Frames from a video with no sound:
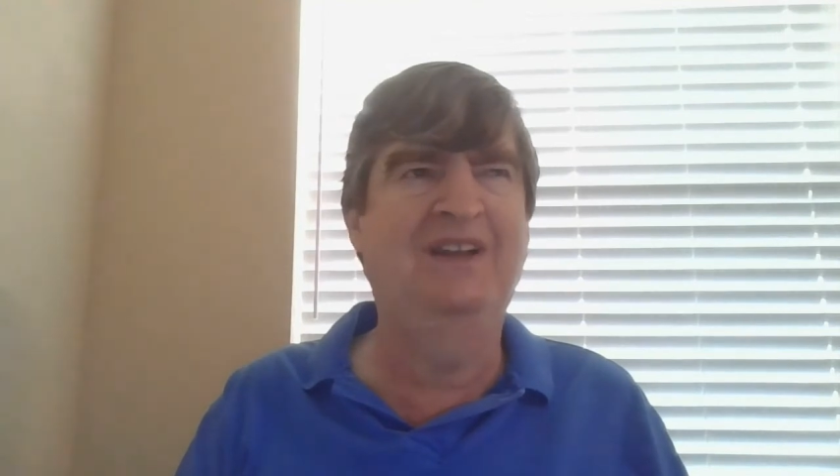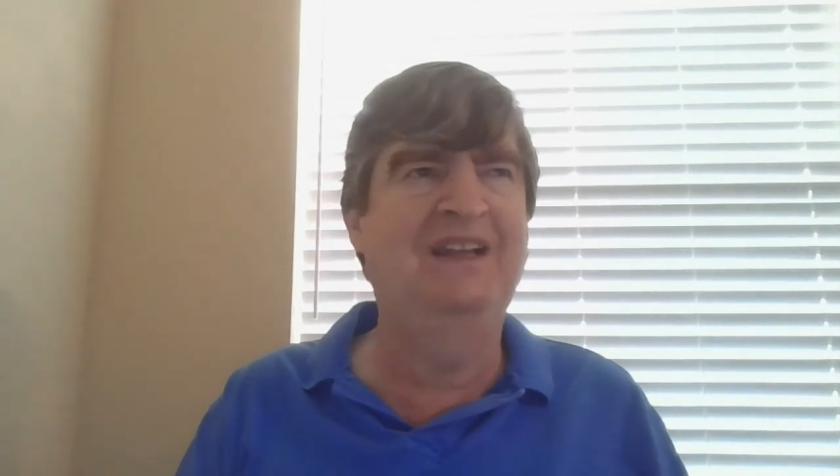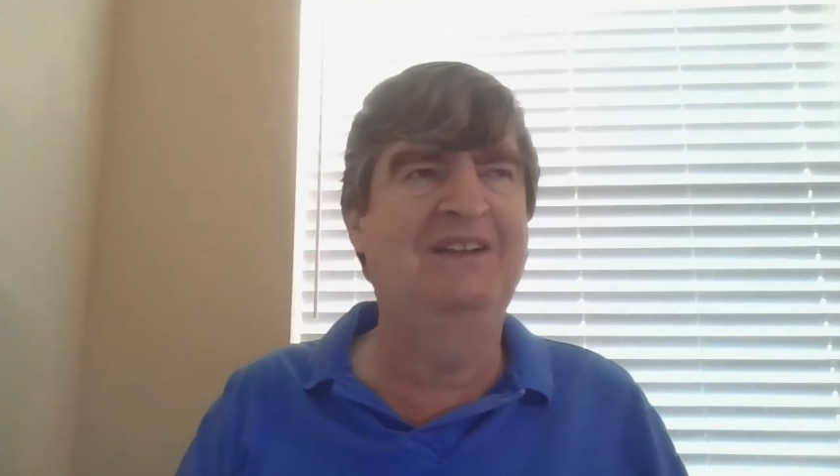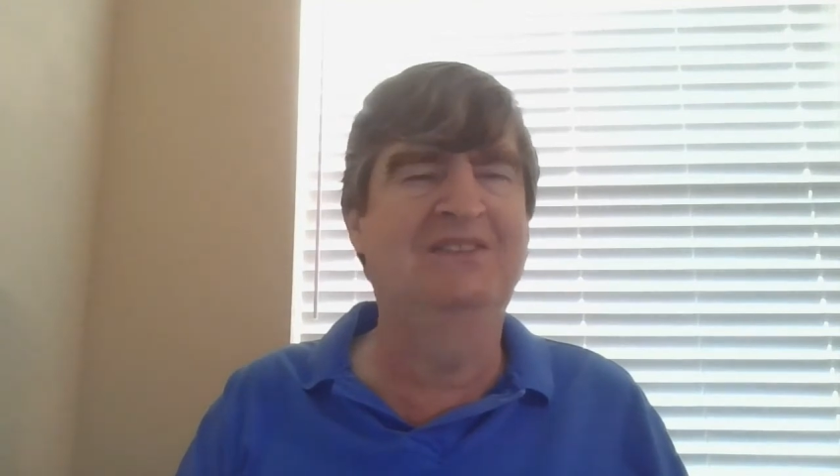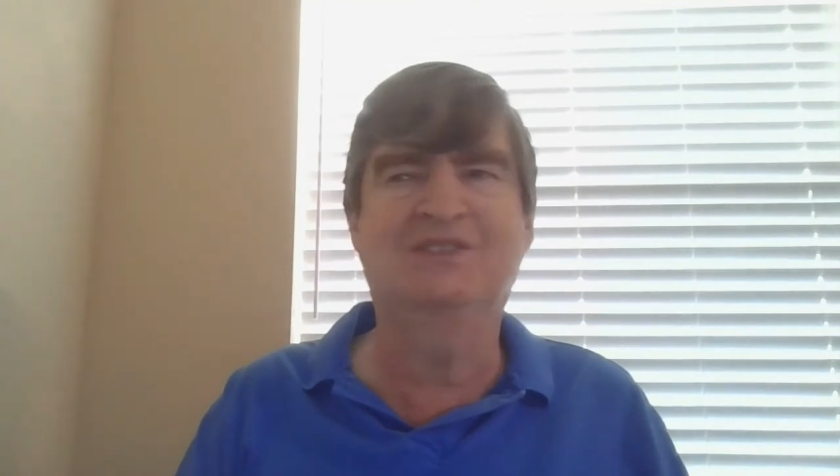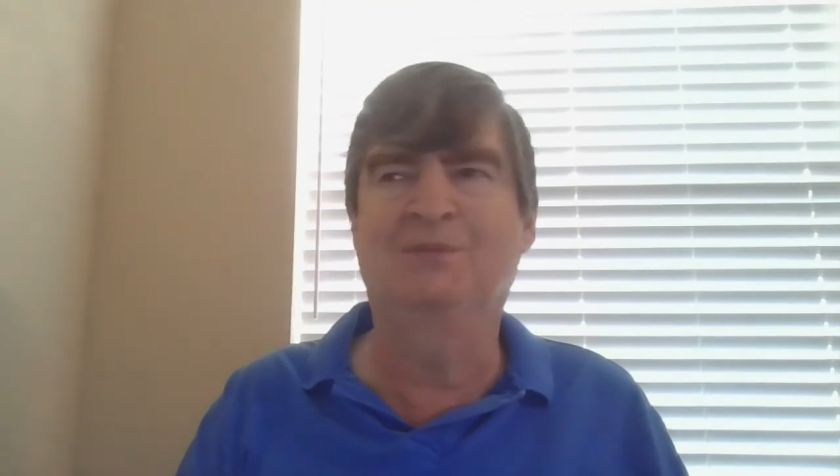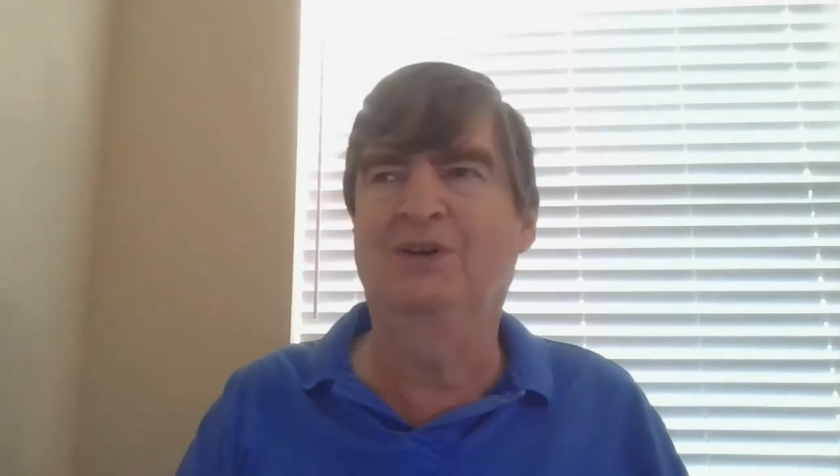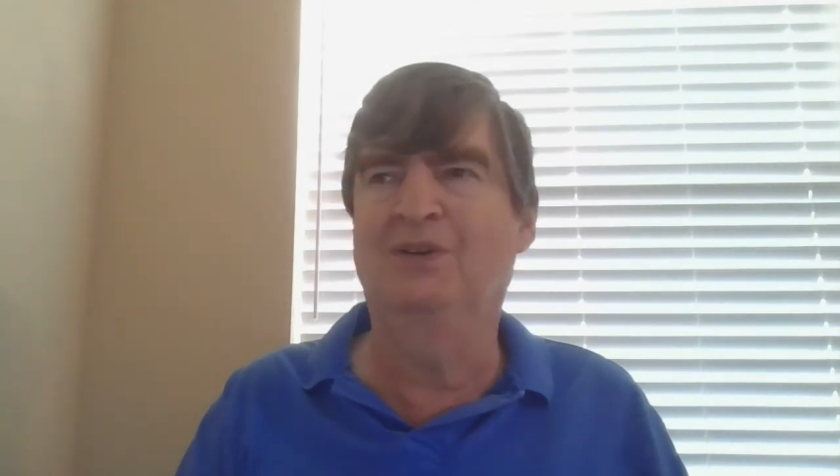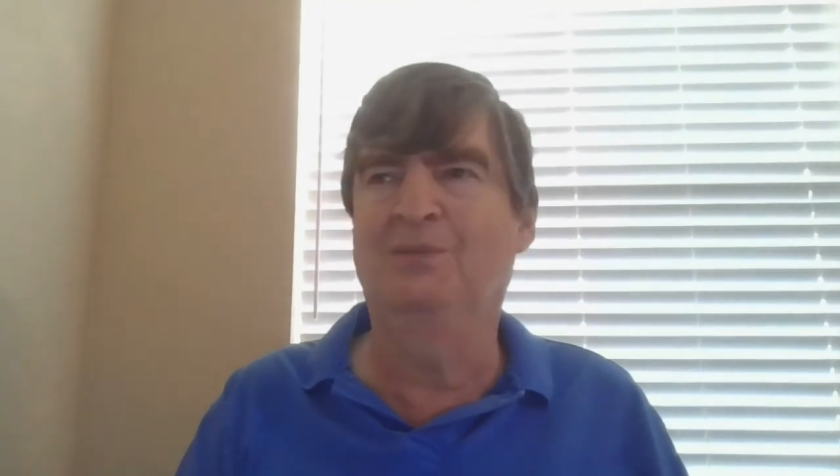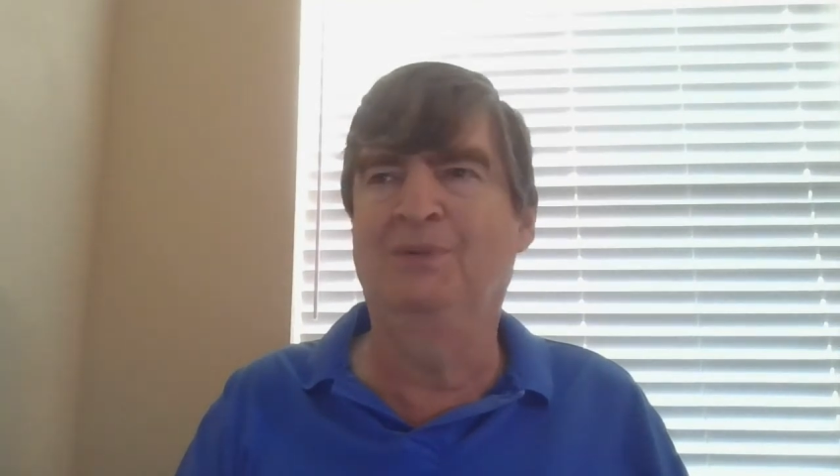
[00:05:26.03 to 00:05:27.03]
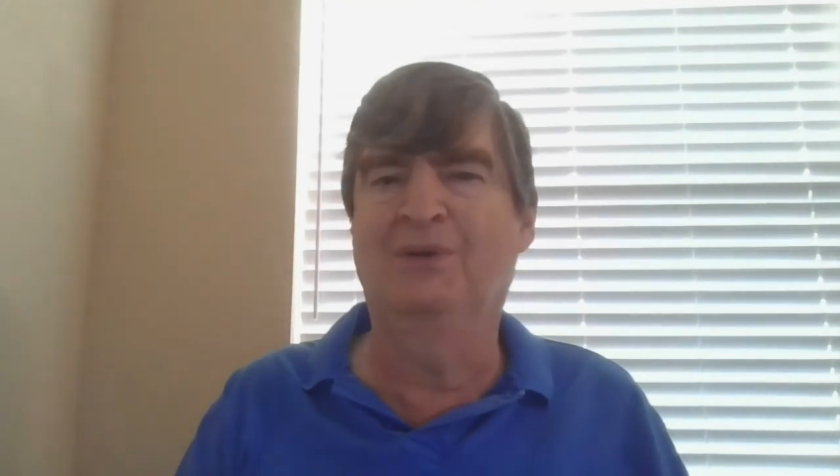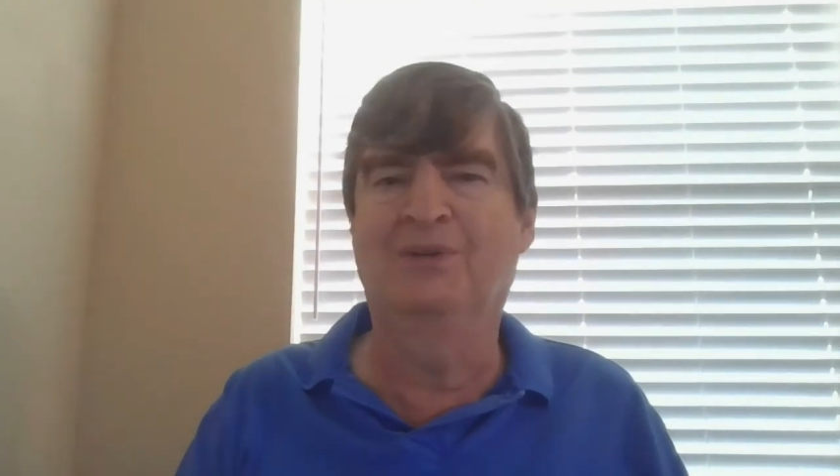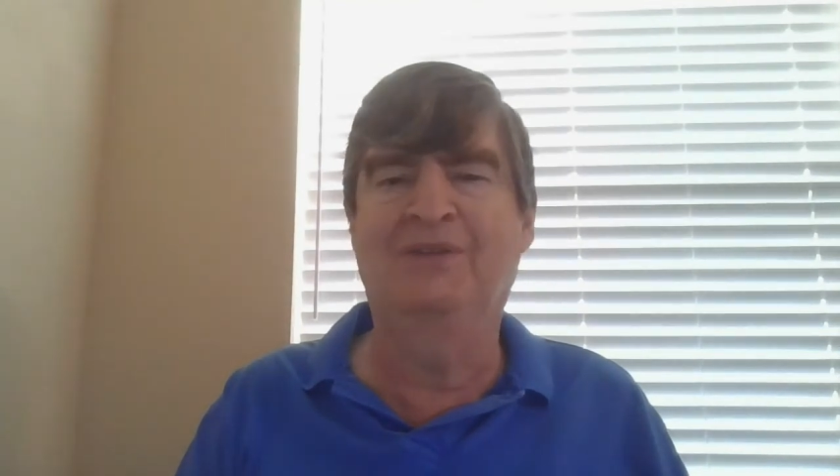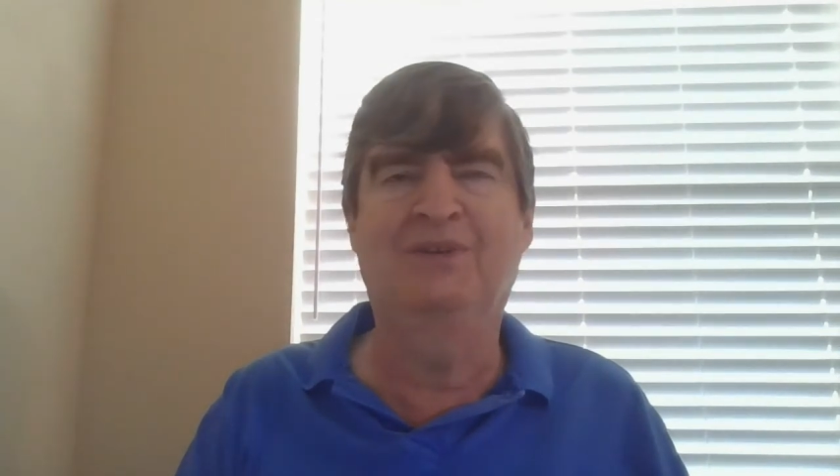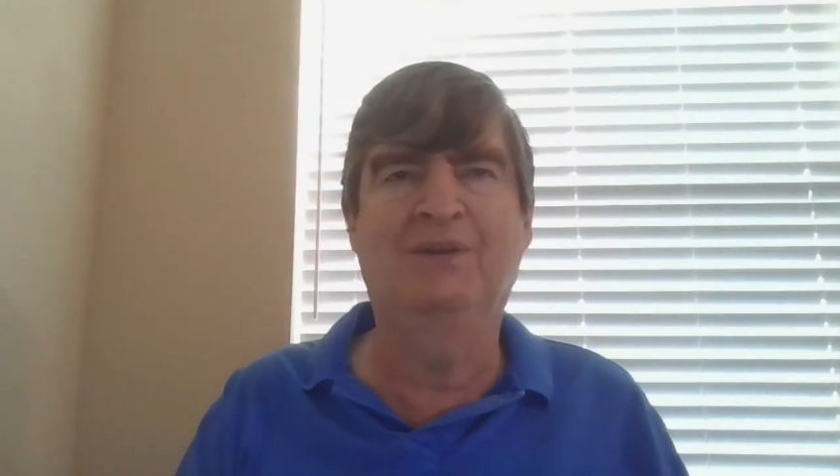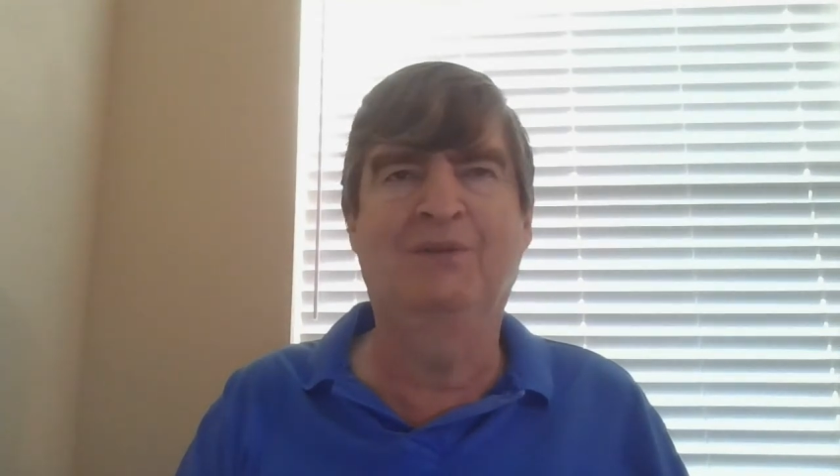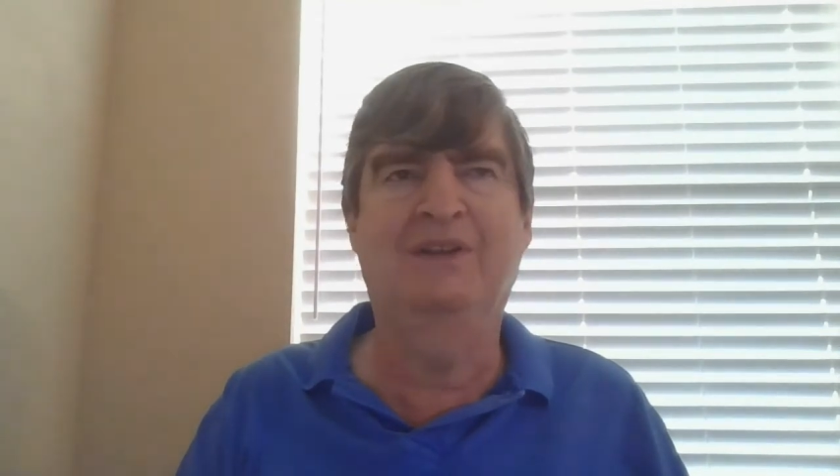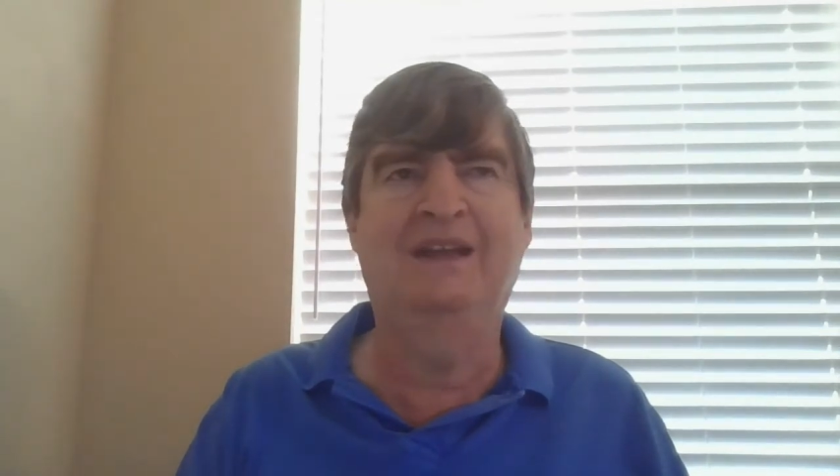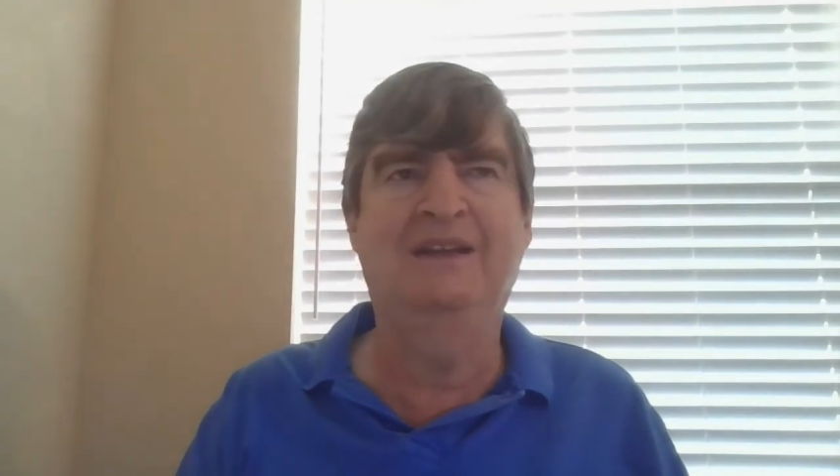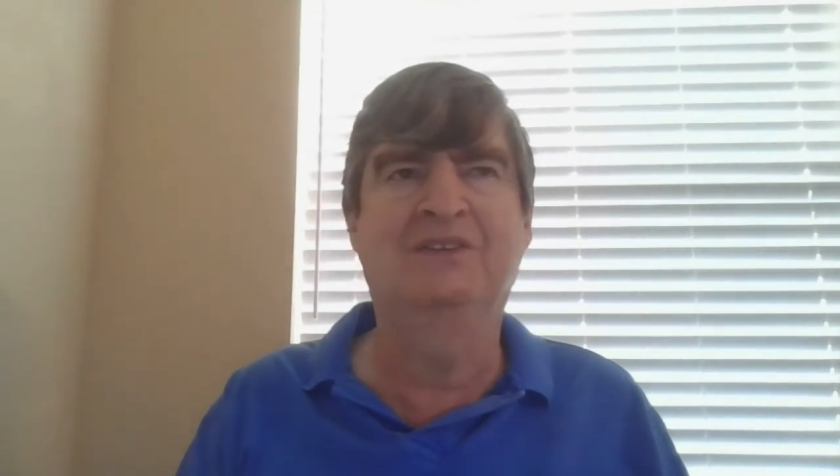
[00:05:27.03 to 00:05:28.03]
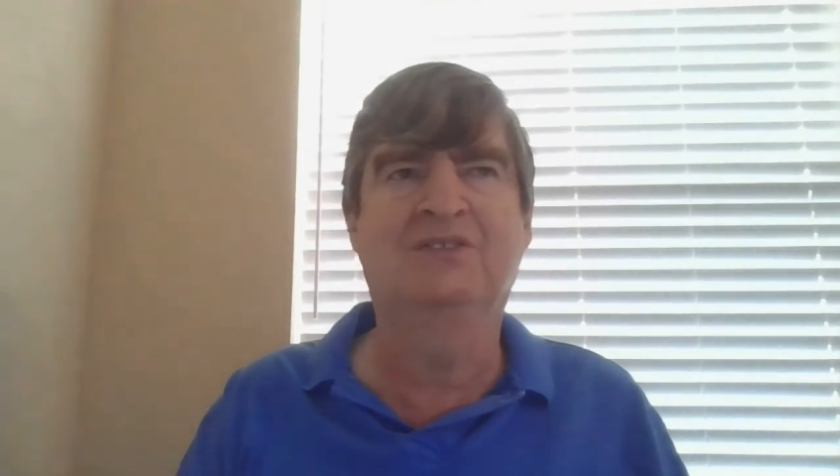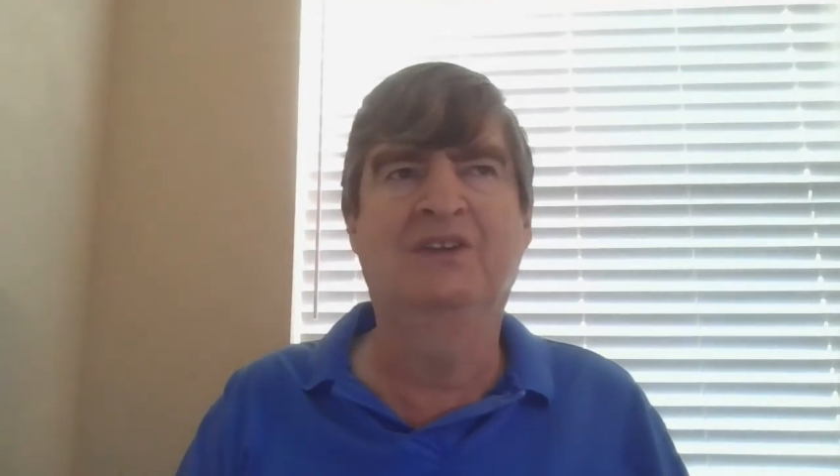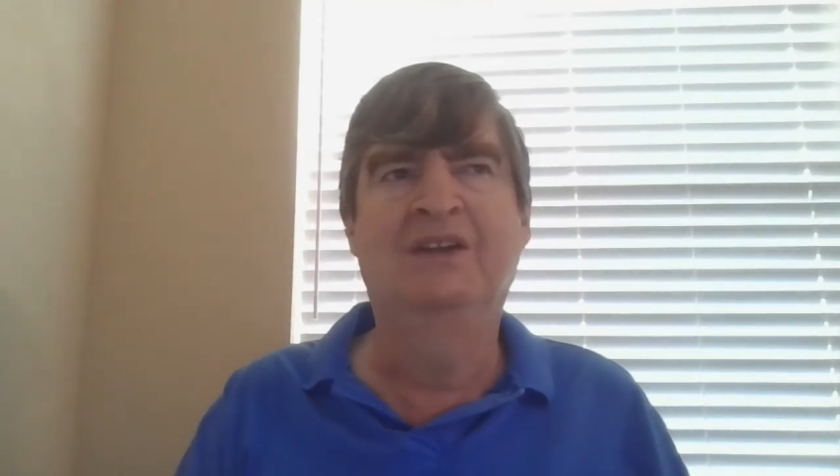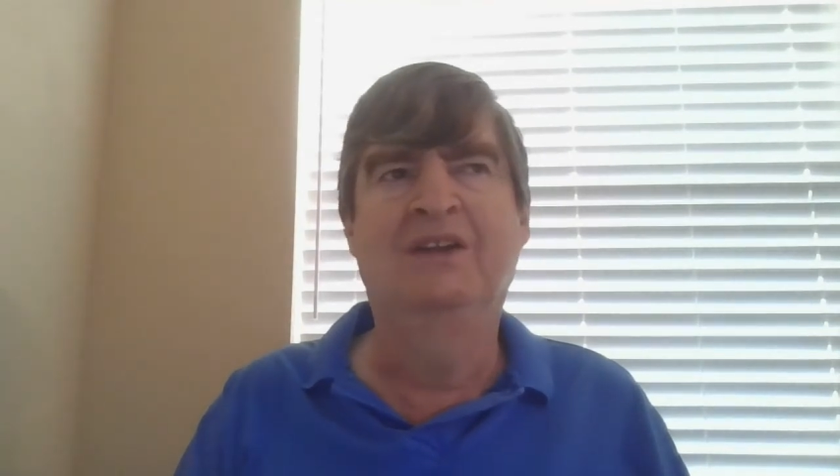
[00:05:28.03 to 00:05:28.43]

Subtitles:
8 and some other bill, I forget what that is,